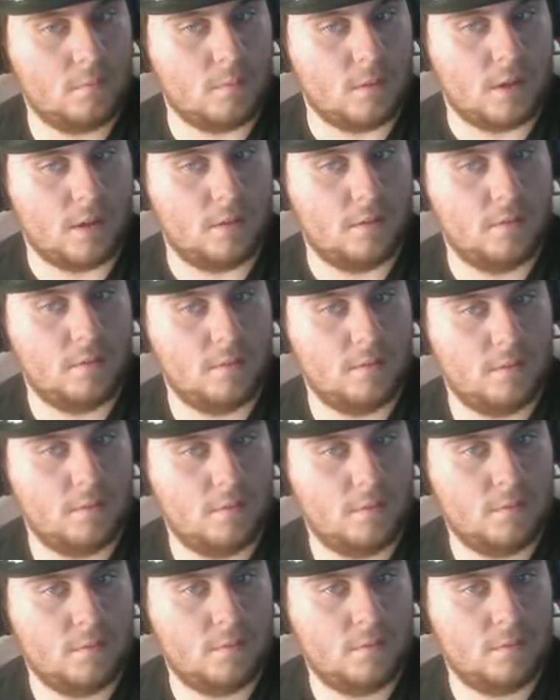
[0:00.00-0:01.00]
wow. hanging in the
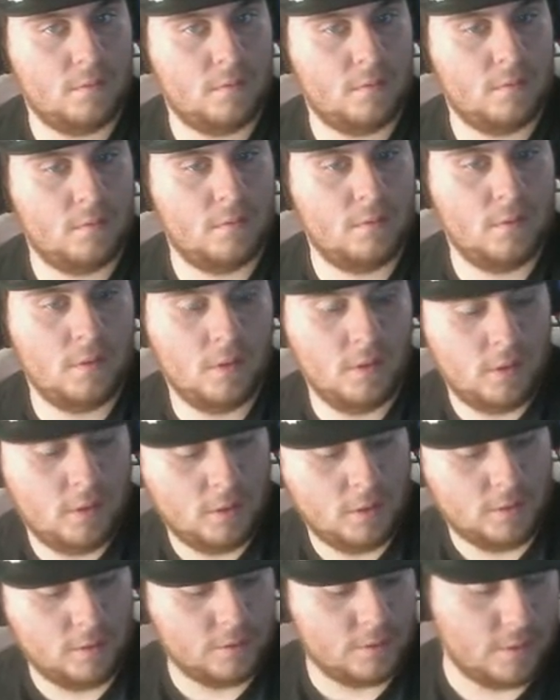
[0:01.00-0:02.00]
sky.
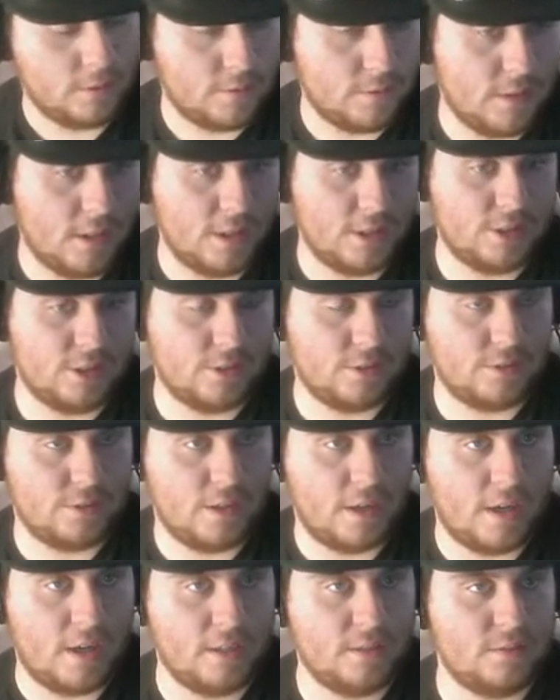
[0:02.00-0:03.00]
Water tanks. So it's not just
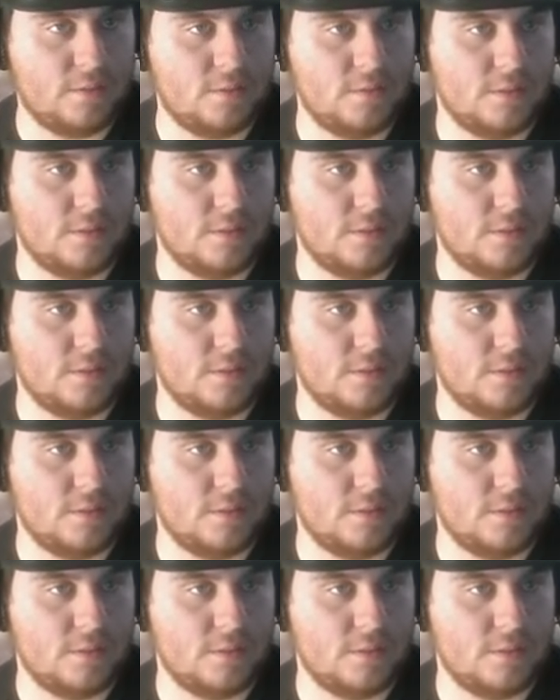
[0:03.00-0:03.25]
the high school